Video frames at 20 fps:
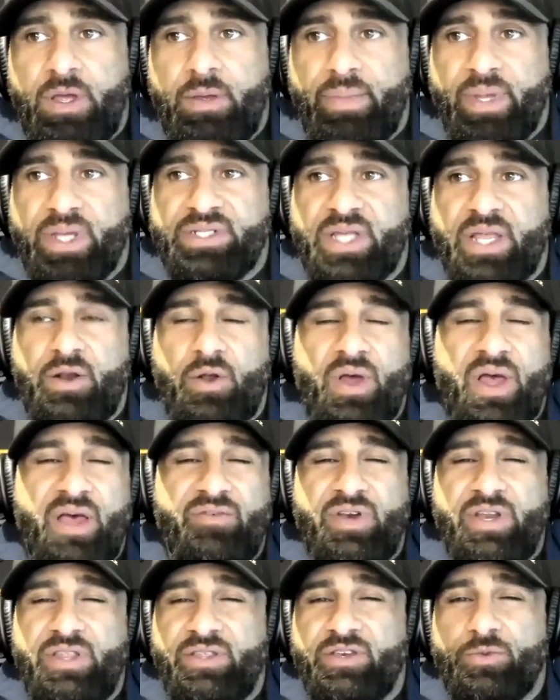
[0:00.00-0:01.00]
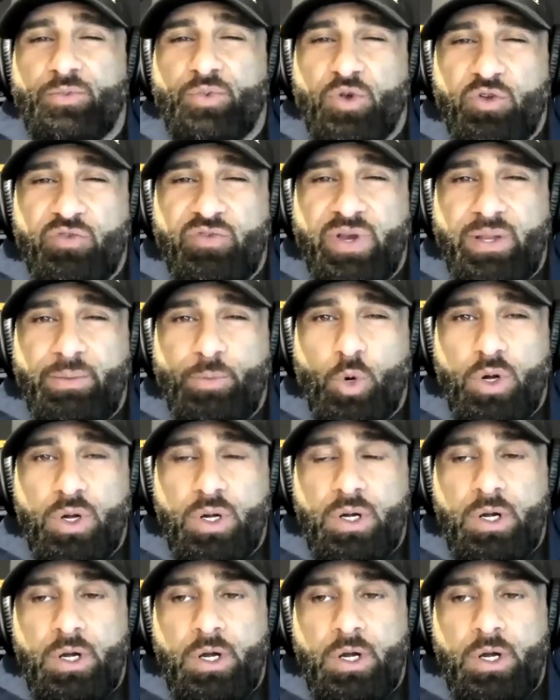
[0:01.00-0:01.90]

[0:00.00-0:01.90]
because I don't have anything to prove anymore.